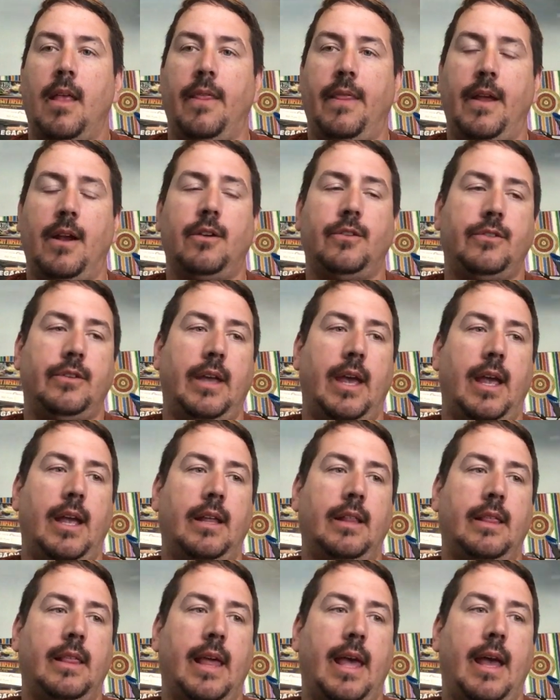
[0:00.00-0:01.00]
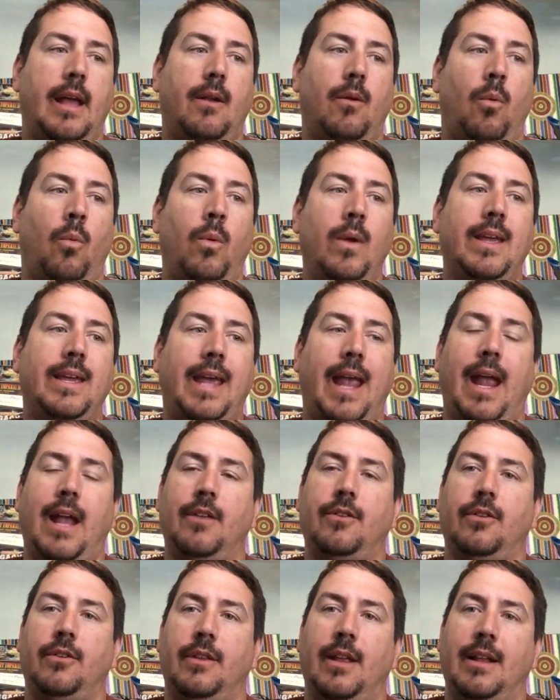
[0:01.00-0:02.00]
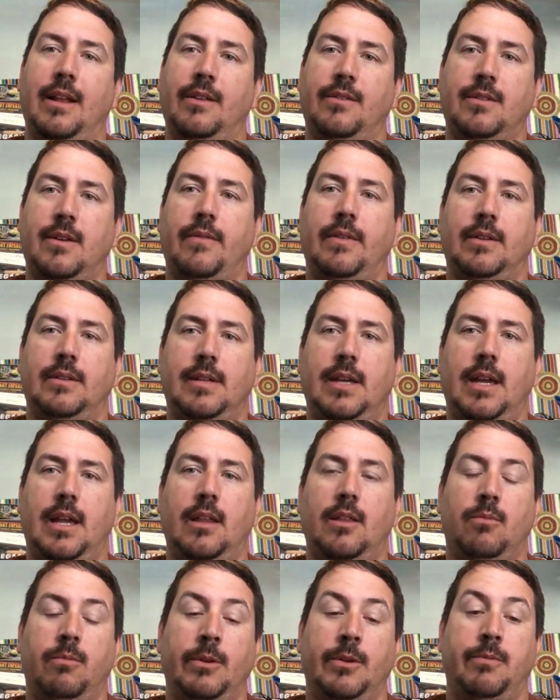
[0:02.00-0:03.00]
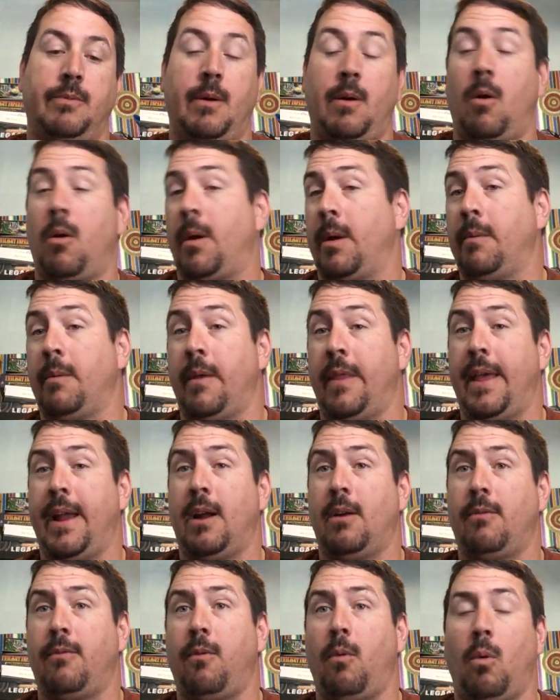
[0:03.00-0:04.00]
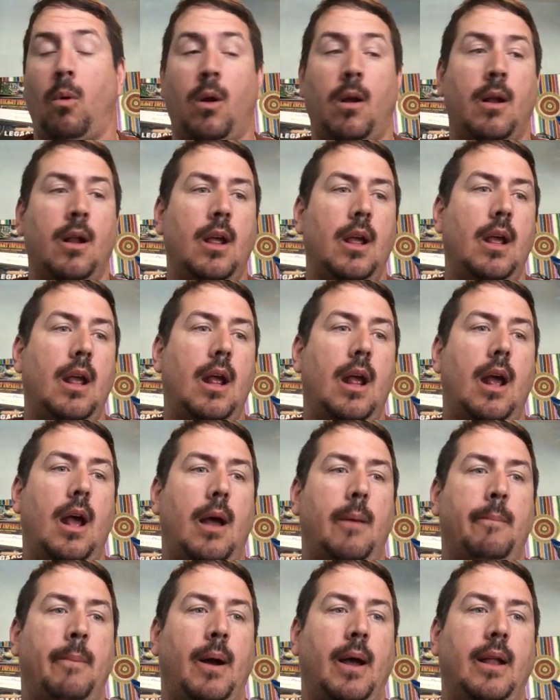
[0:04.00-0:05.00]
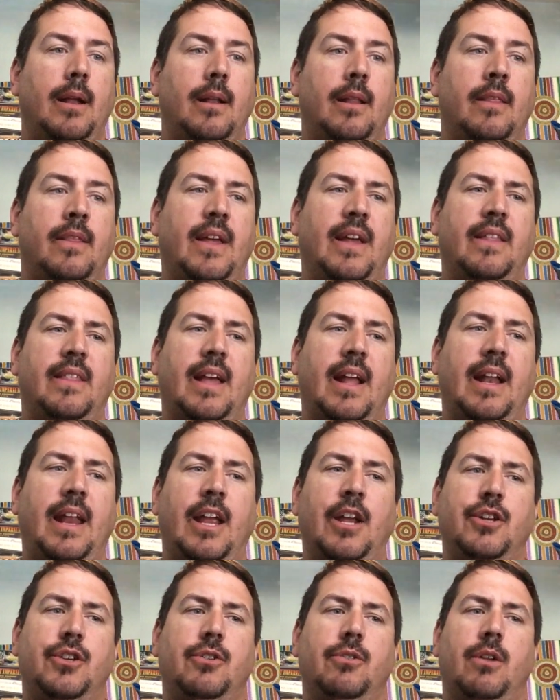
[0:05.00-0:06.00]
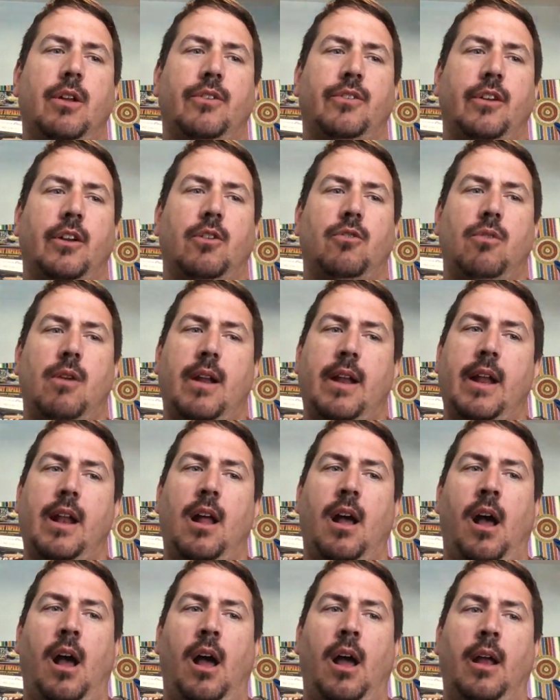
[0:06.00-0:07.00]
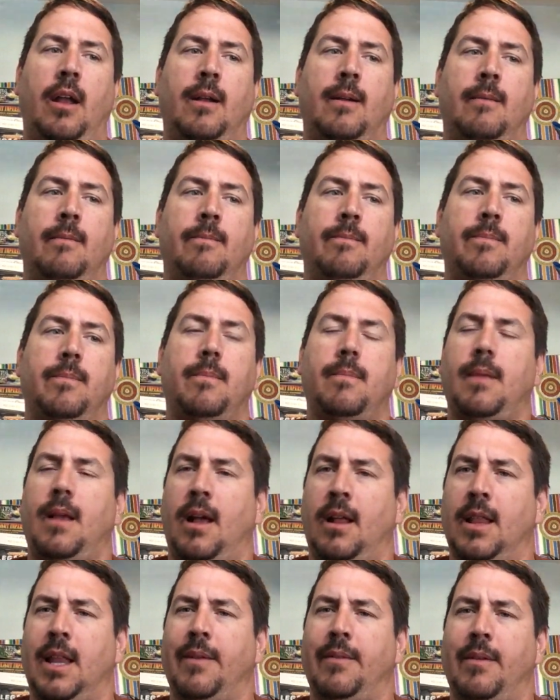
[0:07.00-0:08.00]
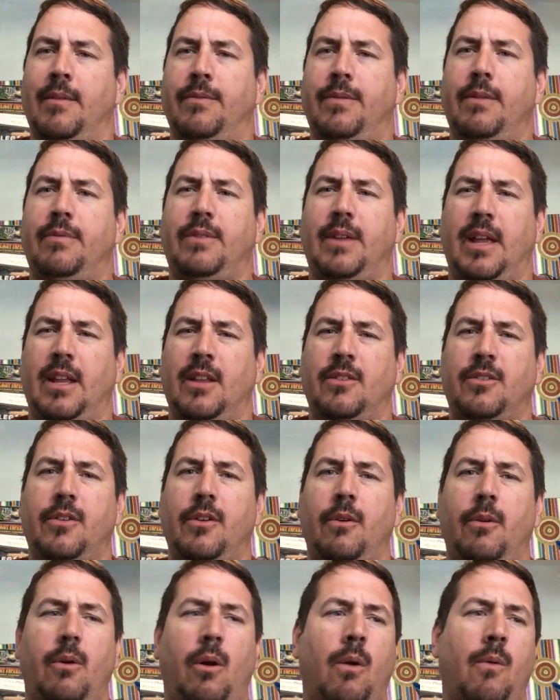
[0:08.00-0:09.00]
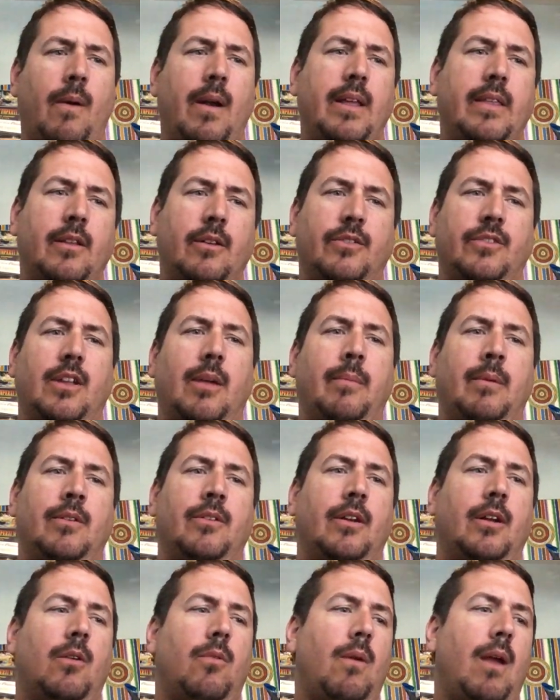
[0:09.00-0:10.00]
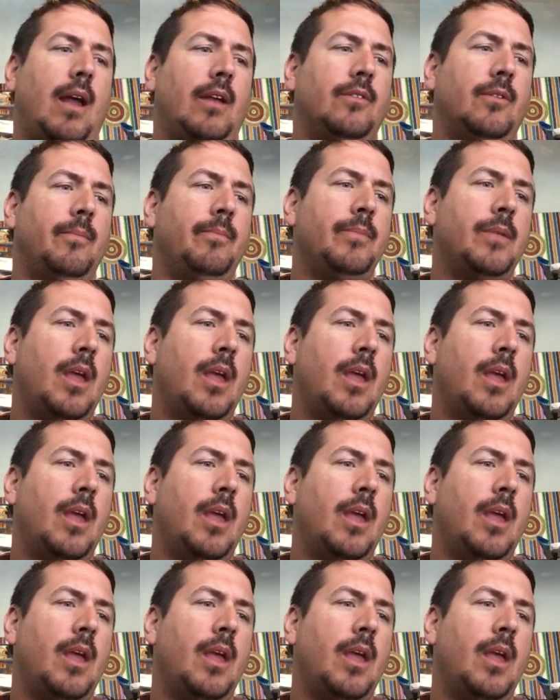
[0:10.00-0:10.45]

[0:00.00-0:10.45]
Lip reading: they're saying that we canceled on the 17th, which we already were there for, but they then issued us a credit on 11/15. So already their statement's incorrect.